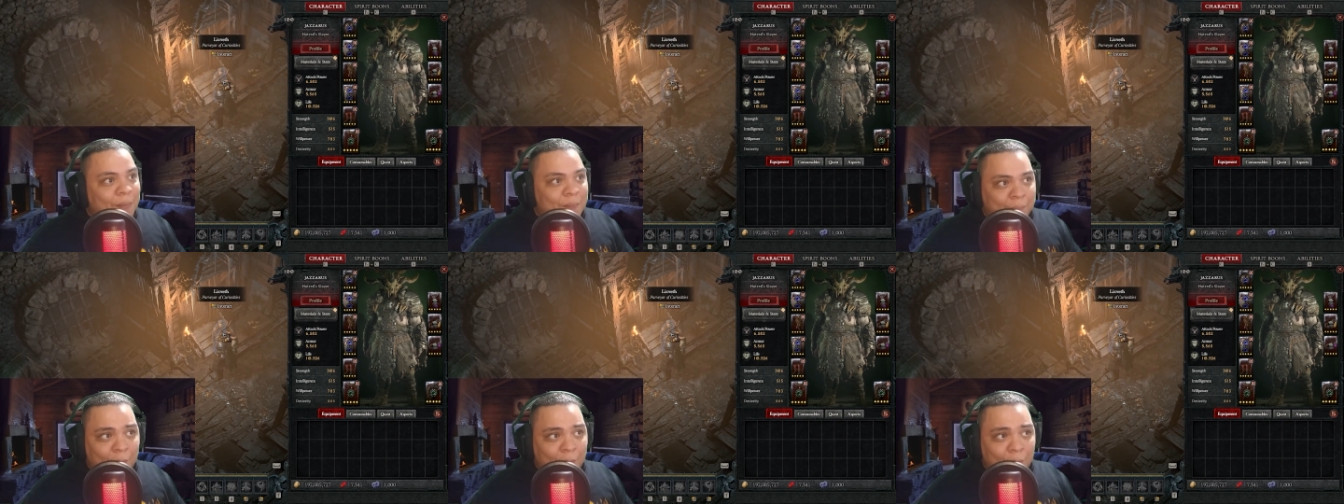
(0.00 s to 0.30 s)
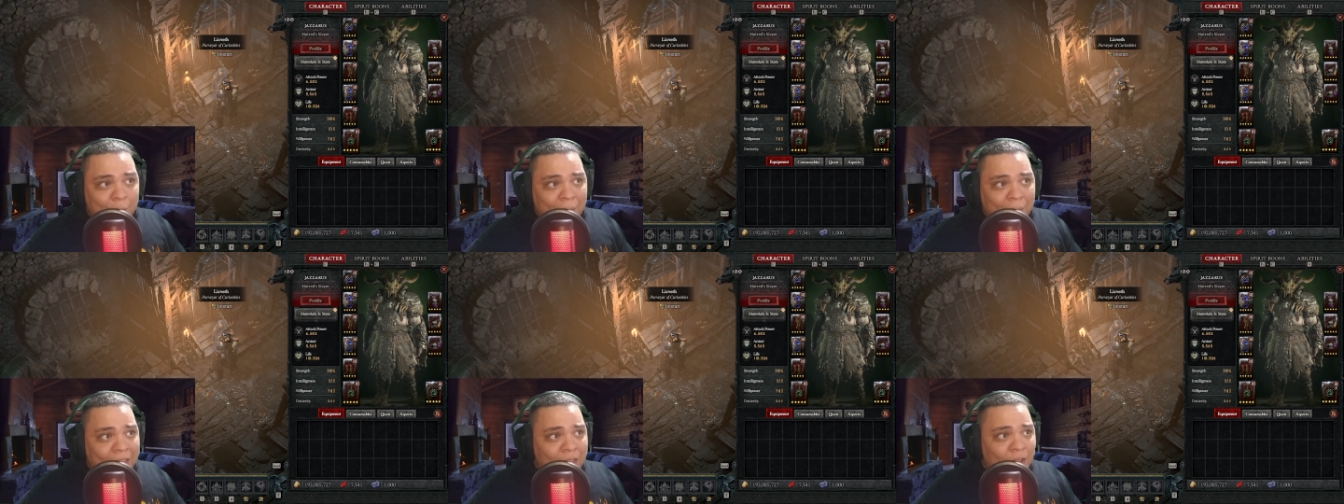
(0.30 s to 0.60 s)

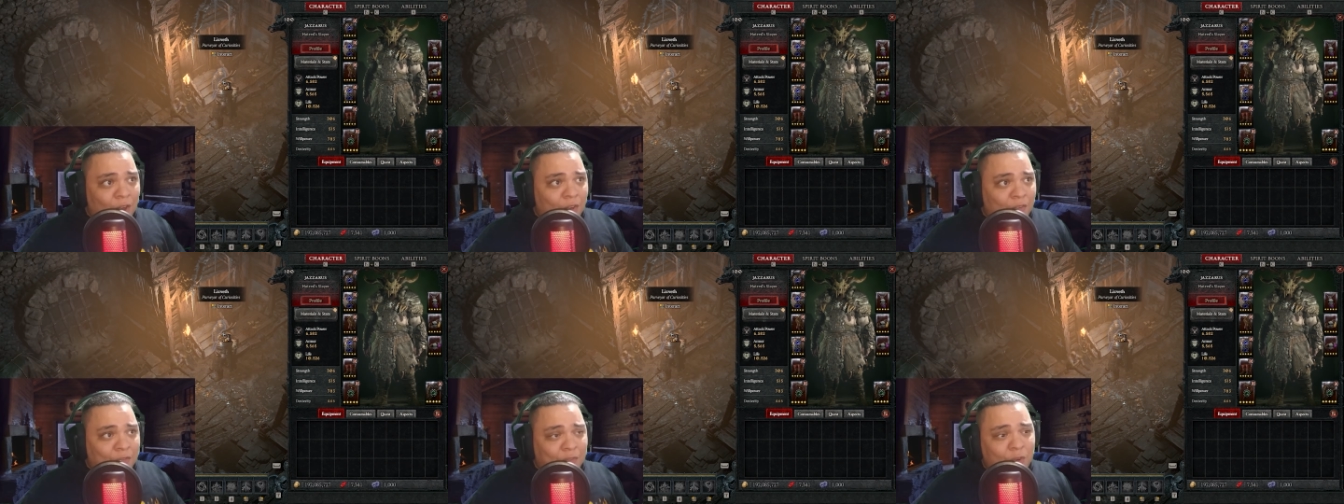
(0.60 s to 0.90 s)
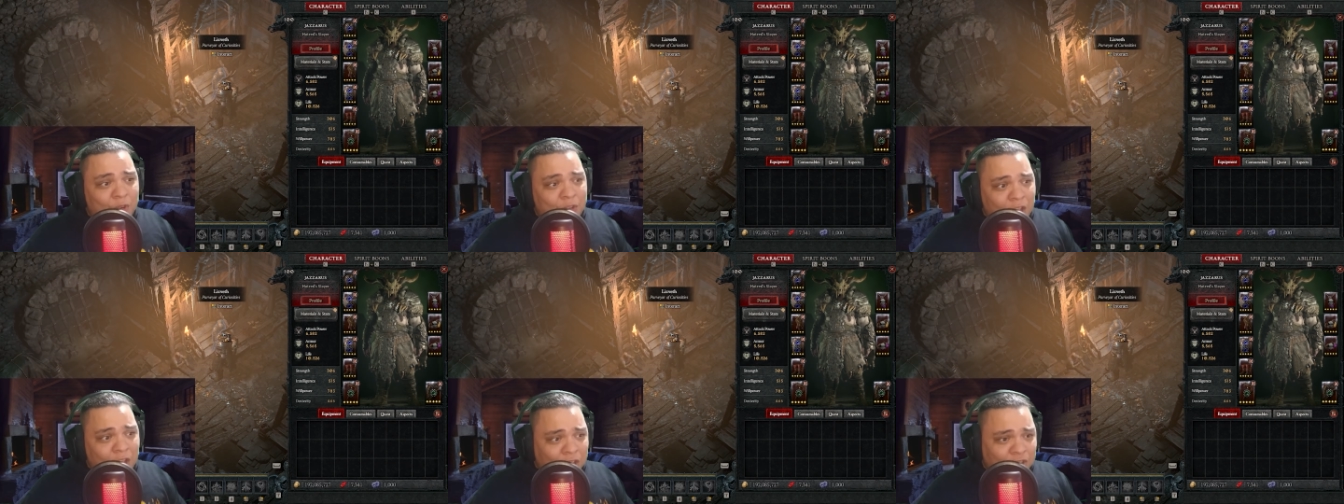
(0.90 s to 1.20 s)
purveyor of
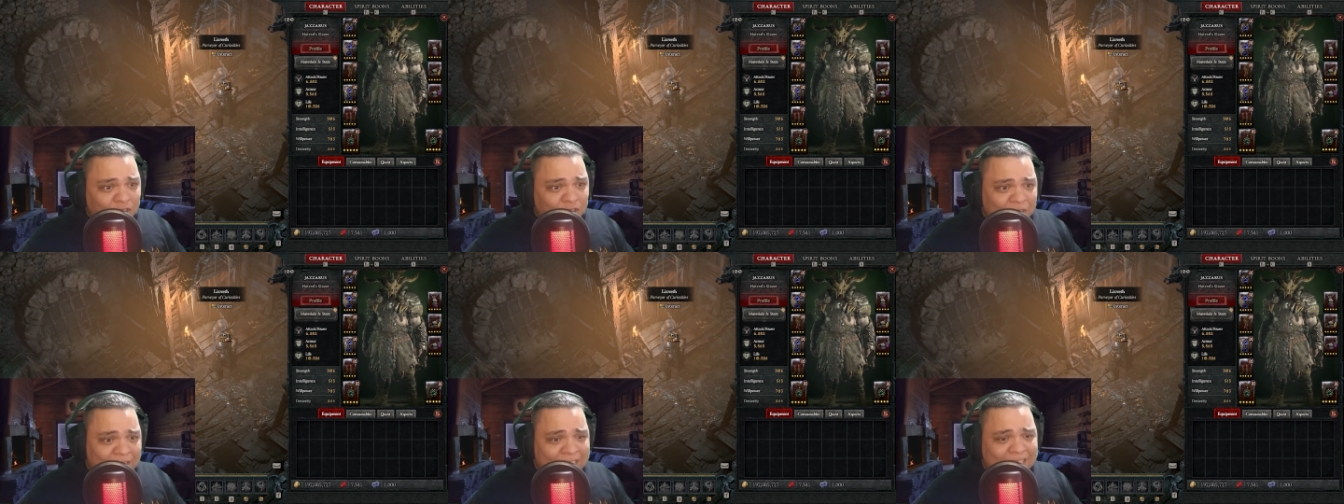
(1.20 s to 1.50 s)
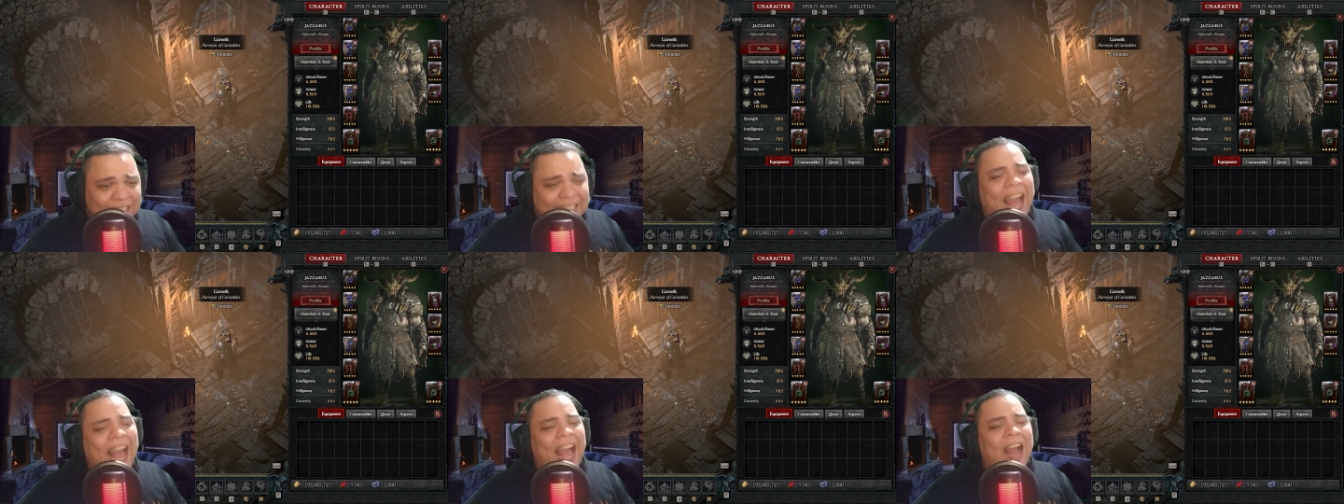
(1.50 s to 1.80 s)

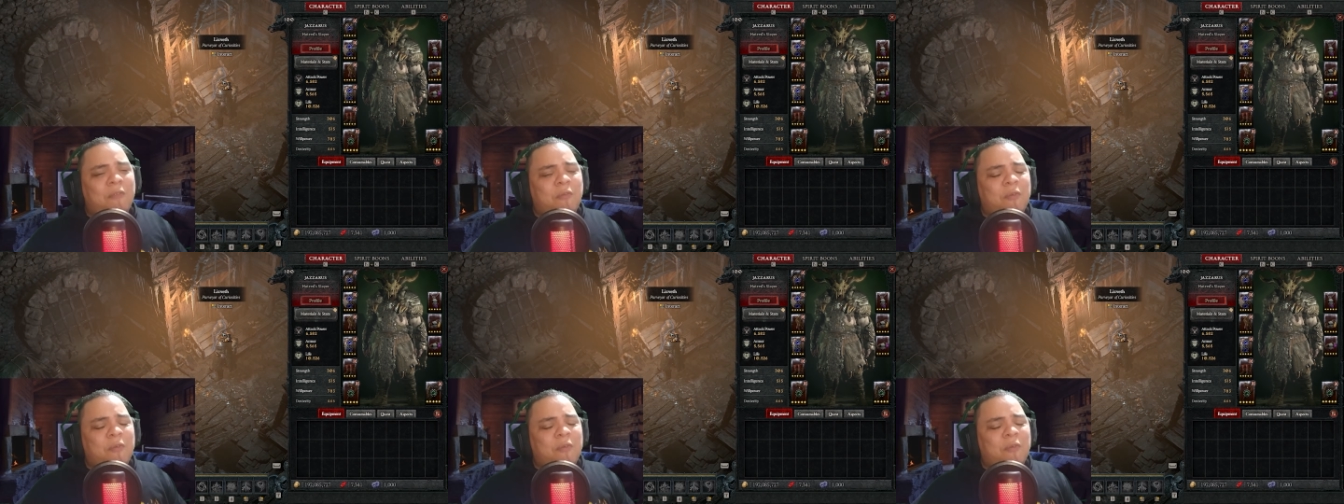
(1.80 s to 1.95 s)
curiosities, and